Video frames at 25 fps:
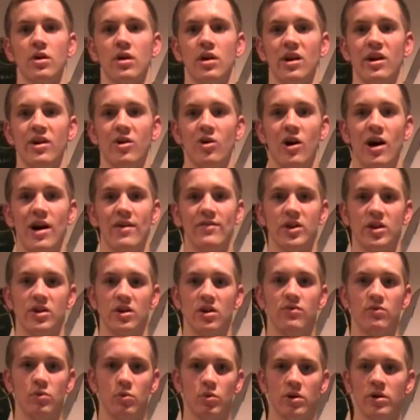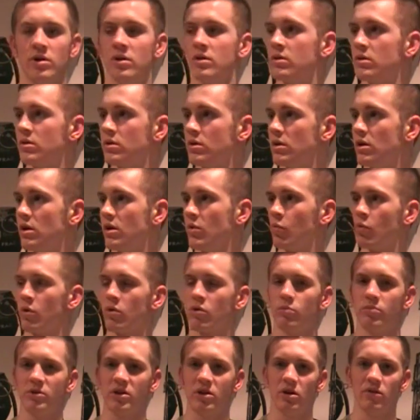and I'll have a giveaway. And what
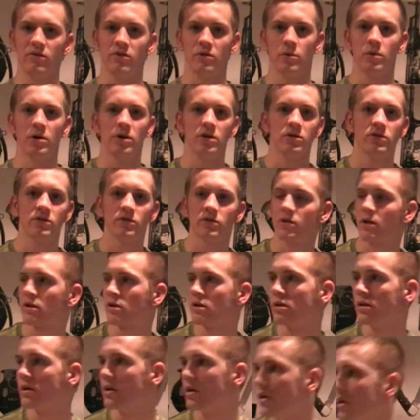I'll be giving away in just a second